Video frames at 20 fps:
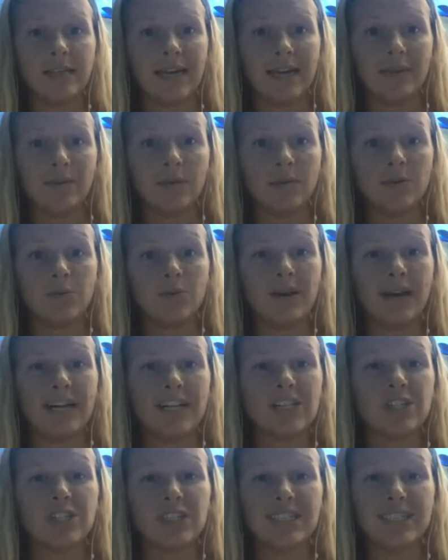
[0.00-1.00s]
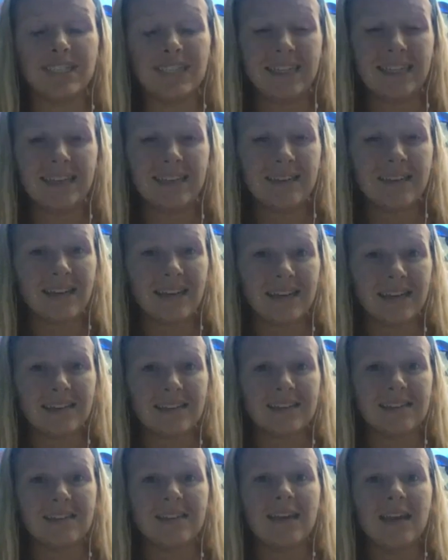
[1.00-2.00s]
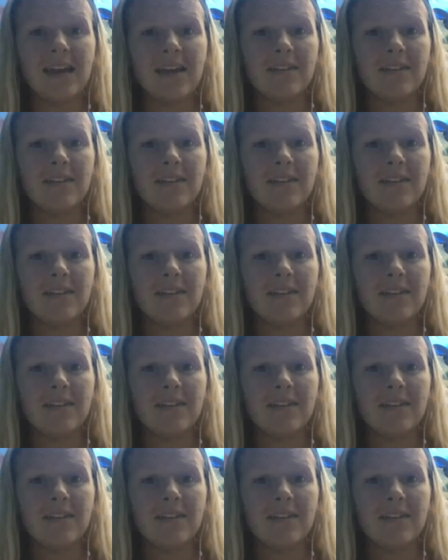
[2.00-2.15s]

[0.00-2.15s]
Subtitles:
animals will actually eat things